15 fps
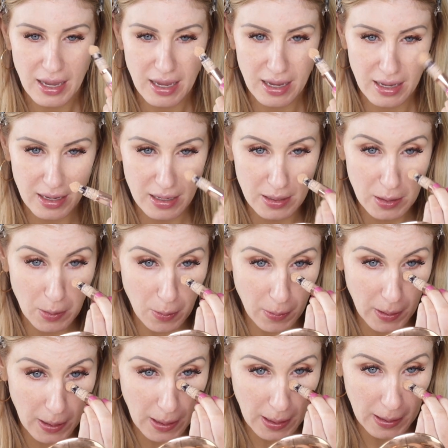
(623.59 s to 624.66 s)
And
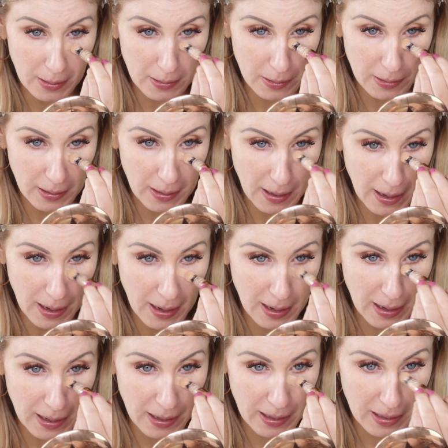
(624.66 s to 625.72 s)
going under the
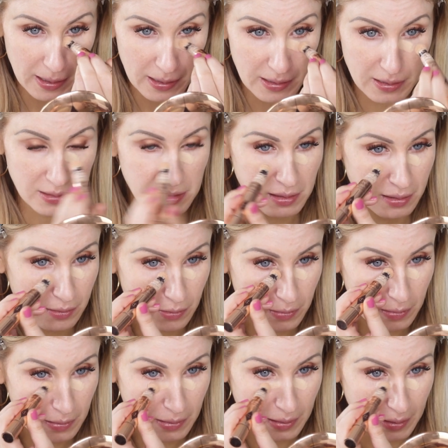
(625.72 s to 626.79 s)
eyes. Oh.
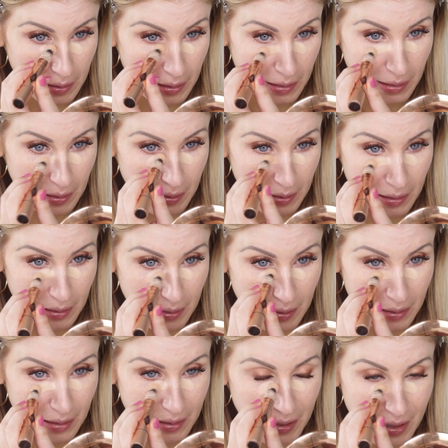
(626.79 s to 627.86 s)

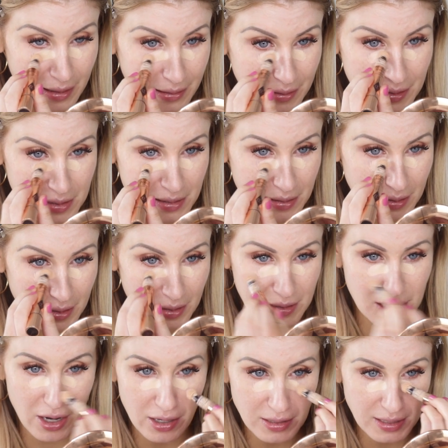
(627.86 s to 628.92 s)
Again,
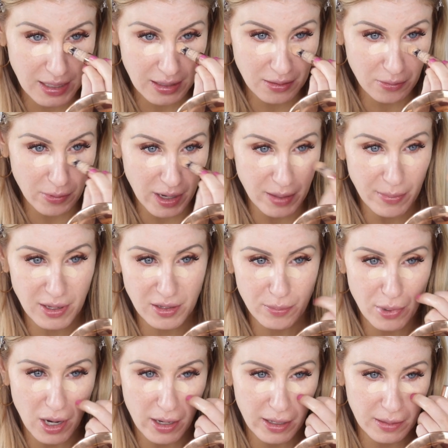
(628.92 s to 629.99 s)
it's hard to get the right amount
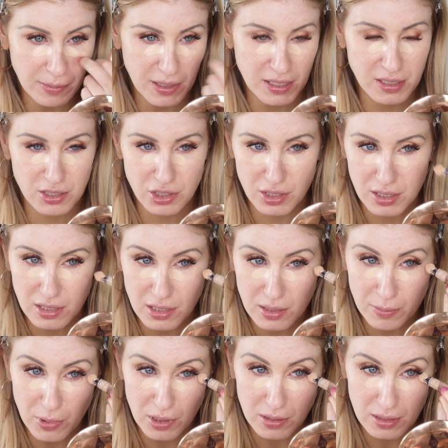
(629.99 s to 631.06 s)
of product because it just
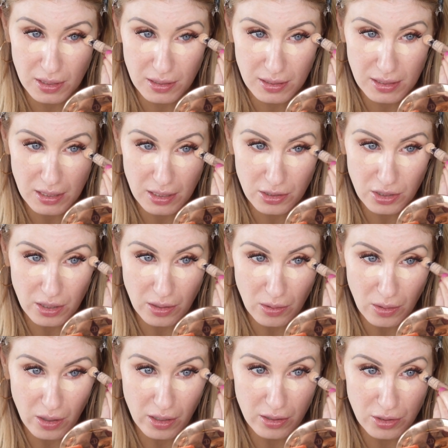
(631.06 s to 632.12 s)
disperses such a
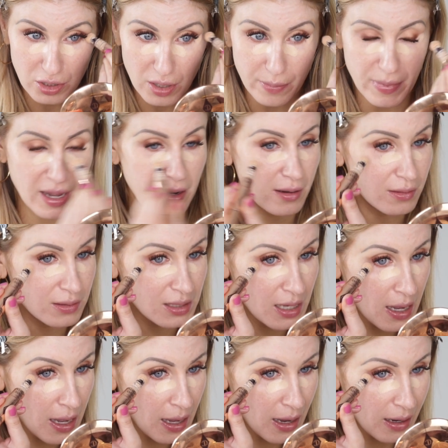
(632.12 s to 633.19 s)
large amount.
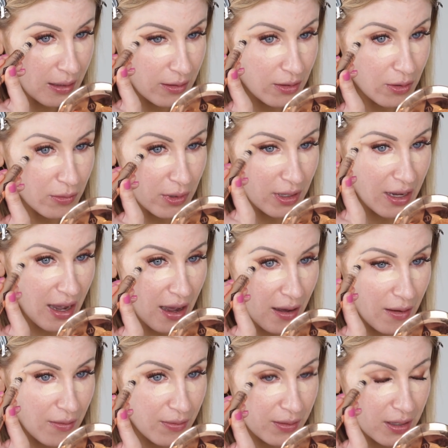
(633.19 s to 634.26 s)
You don't really
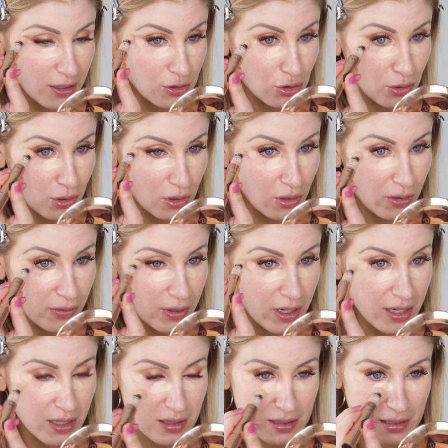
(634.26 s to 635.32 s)
have control over
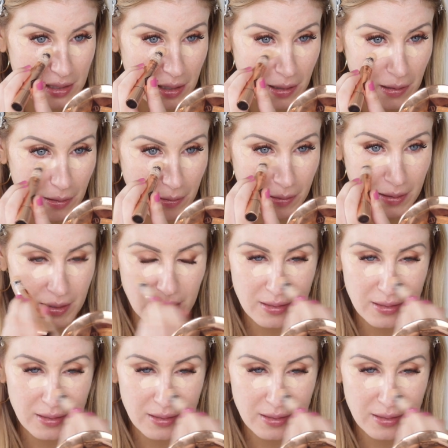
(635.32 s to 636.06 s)
it, so